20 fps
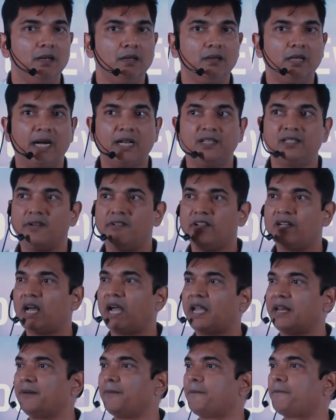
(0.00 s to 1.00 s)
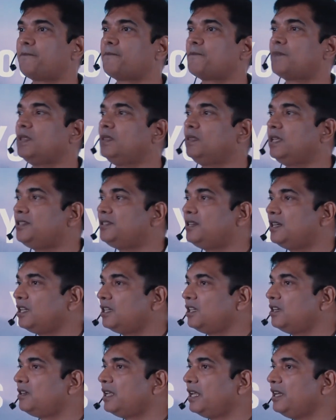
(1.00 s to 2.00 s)
nineteen seventy-nine, they set
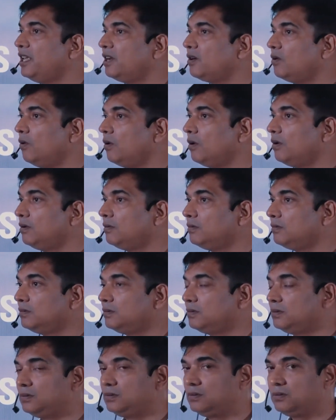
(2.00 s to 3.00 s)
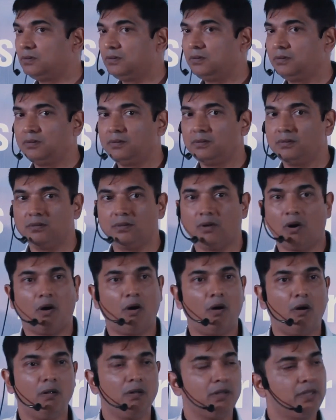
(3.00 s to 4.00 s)
another ten-year goal.
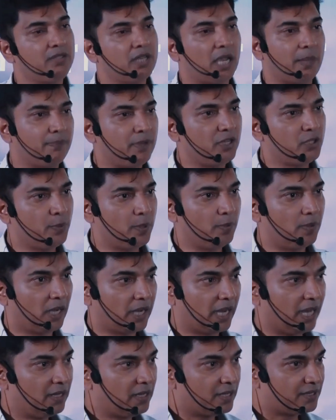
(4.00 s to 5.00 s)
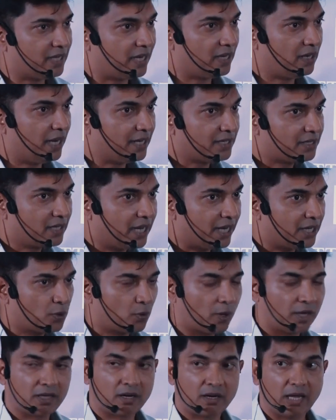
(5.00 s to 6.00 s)
All the Japanese people, again they said, let's get
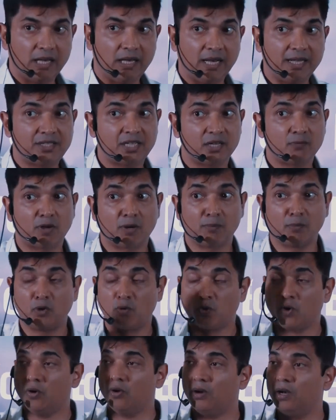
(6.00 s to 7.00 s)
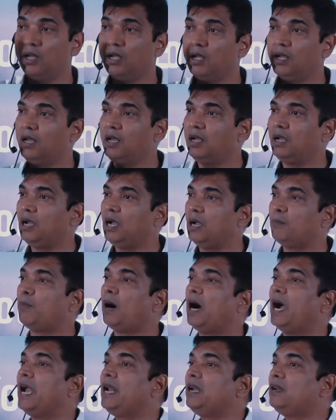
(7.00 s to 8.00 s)
together and let's set one more goal.
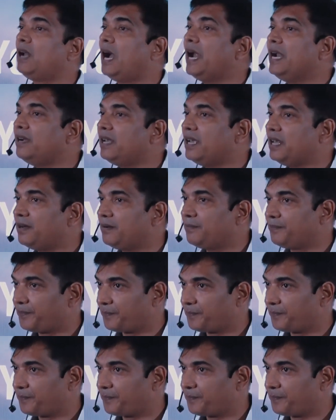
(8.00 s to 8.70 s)
By nineteen,